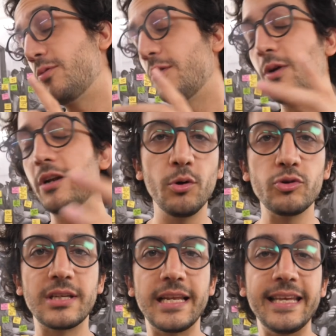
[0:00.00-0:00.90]
were, were
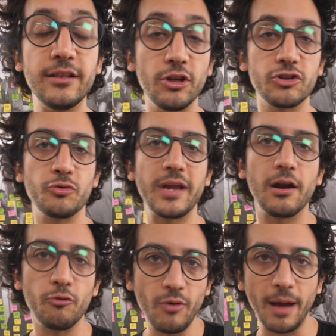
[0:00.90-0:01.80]
mostly
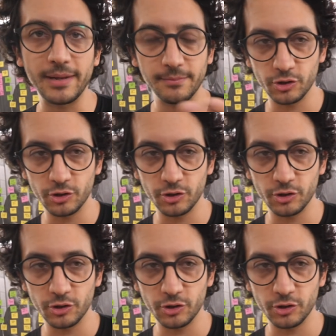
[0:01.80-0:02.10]
industrial ramen